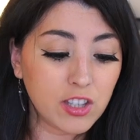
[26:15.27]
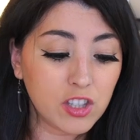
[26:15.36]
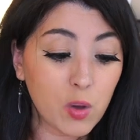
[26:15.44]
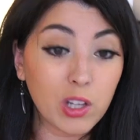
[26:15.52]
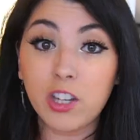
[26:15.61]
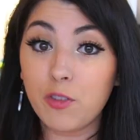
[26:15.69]

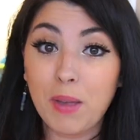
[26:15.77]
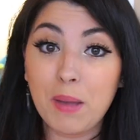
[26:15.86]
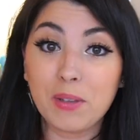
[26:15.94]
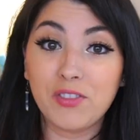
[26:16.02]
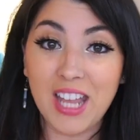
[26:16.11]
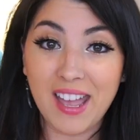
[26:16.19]
So a lot of
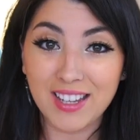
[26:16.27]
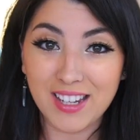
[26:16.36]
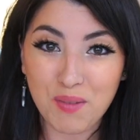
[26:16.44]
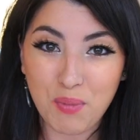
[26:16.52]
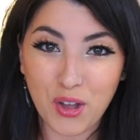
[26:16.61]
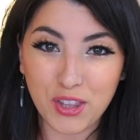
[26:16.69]
people have taken
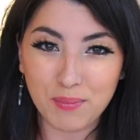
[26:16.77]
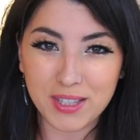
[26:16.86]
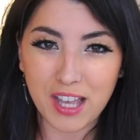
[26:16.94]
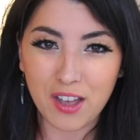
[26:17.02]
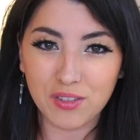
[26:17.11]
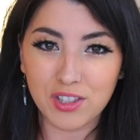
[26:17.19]
it upon
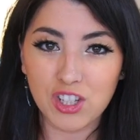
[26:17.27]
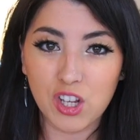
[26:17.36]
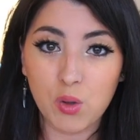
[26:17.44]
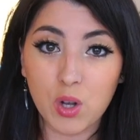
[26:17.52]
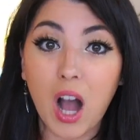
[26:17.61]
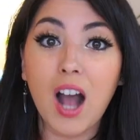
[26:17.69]
themselves
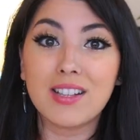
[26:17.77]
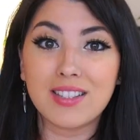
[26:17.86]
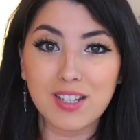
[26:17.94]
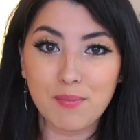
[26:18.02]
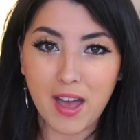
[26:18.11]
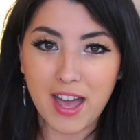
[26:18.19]
to
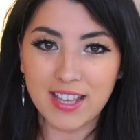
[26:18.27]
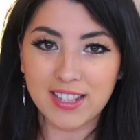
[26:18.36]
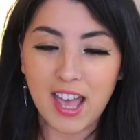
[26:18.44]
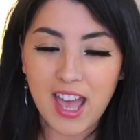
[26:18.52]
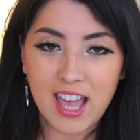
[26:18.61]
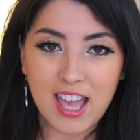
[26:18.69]

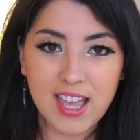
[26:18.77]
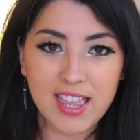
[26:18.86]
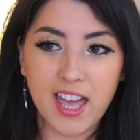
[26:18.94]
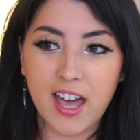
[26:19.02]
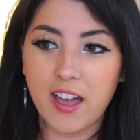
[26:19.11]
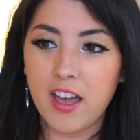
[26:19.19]
customize
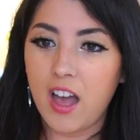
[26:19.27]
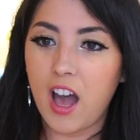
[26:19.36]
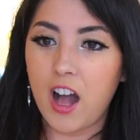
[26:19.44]
either